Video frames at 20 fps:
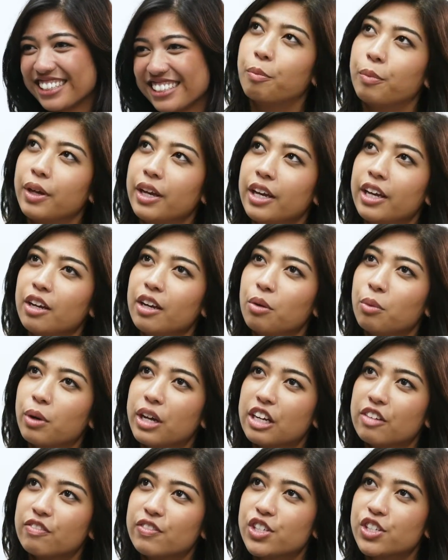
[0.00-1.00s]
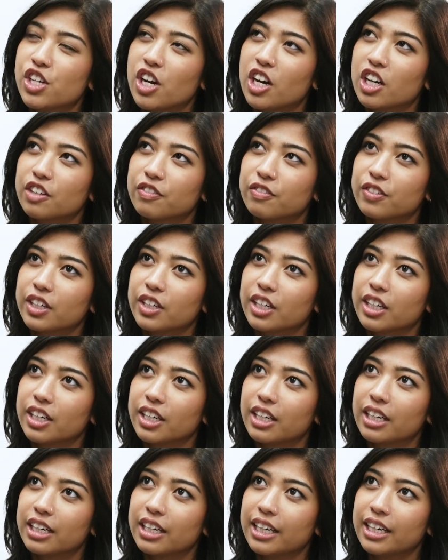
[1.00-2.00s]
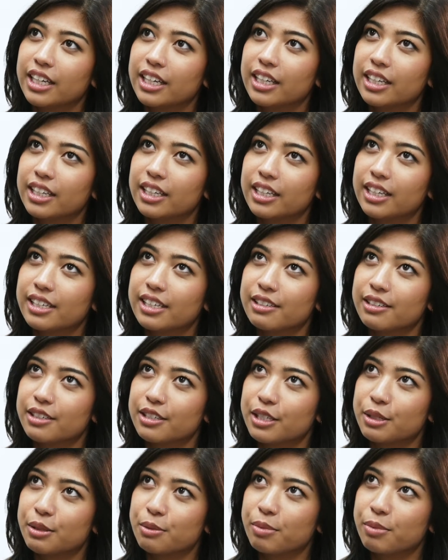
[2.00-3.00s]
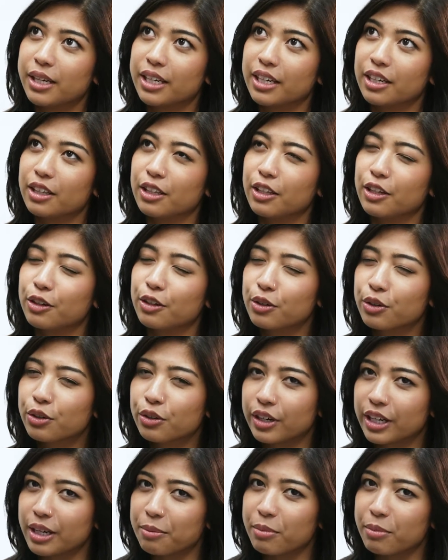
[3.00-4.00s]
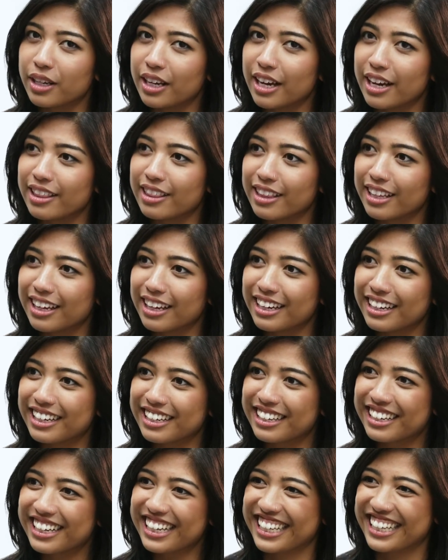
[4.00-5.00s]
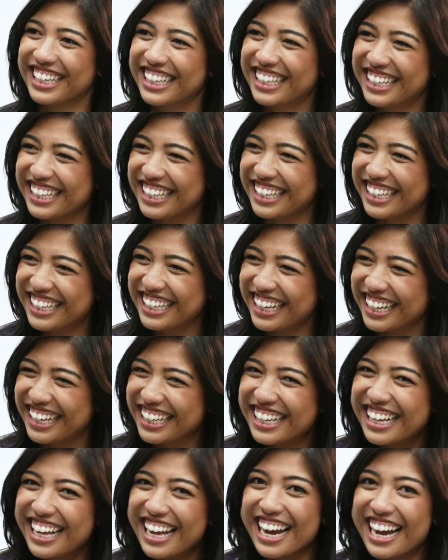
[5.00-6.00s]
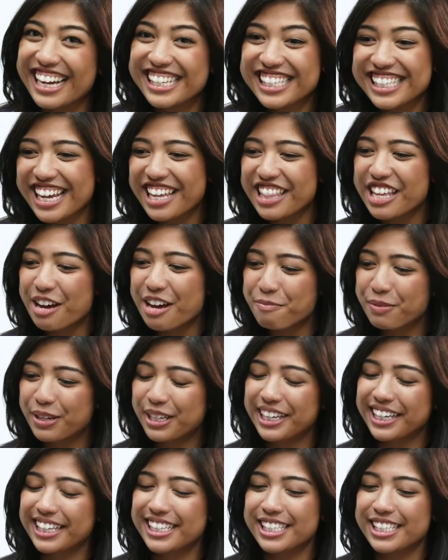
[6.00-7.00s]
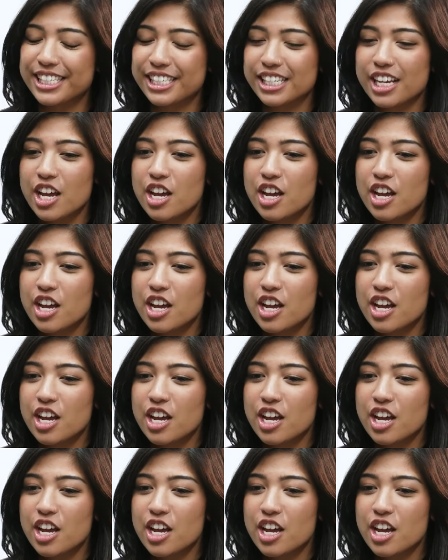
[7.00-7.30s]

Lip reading: Being a wedding photographer is being a little creepy, I think. I say that because